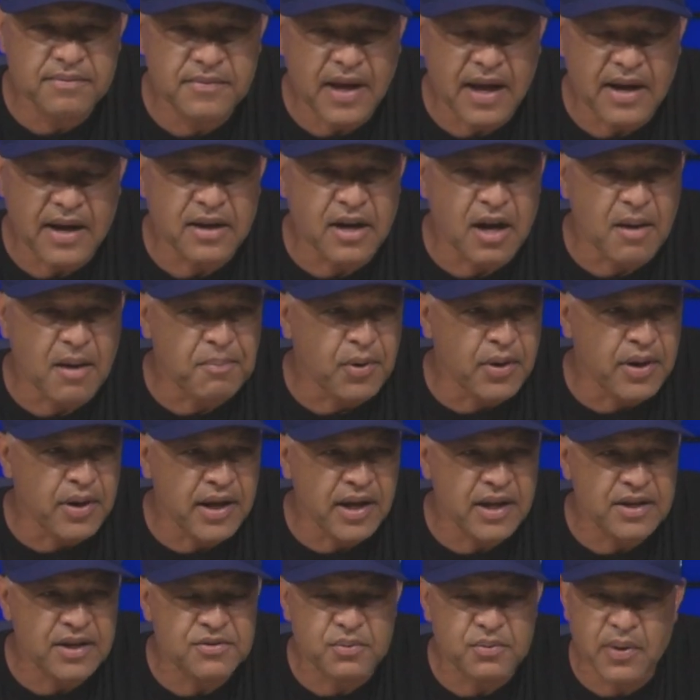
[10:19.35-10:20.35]
Had a couple
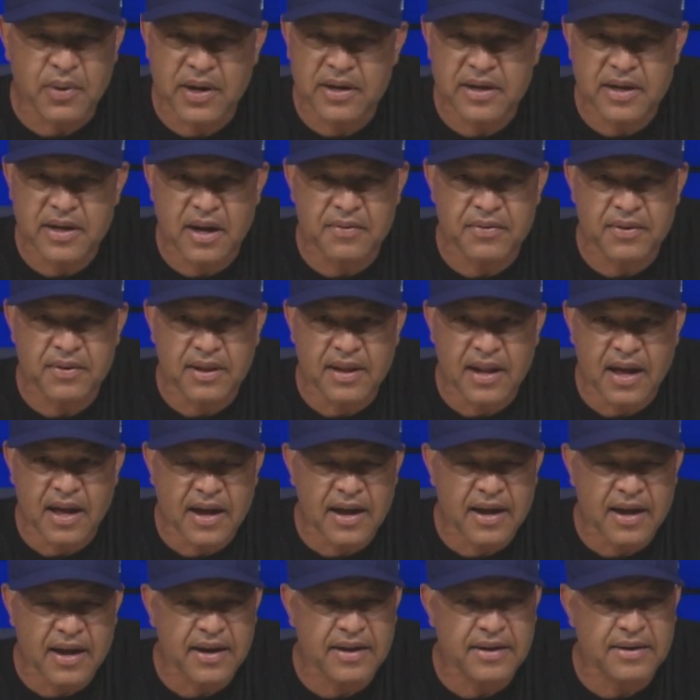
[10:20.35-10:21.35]
hits running down the
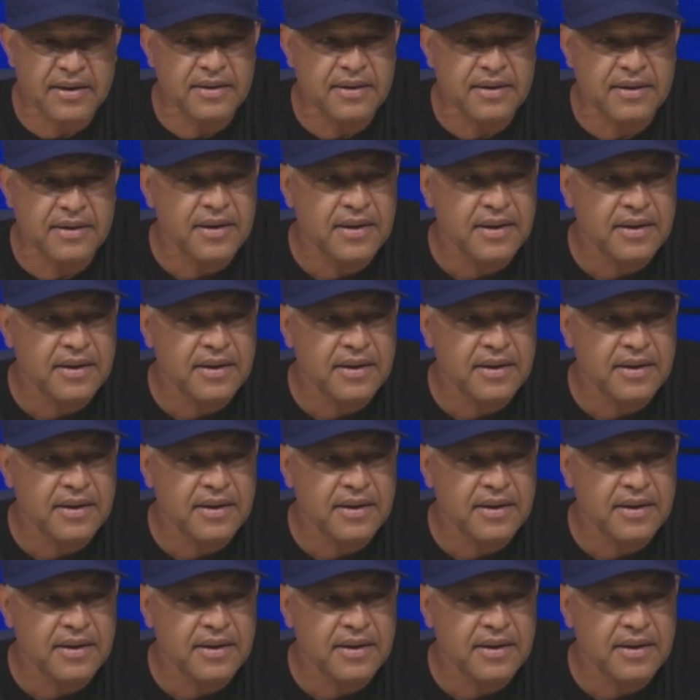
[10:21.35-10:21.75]
line.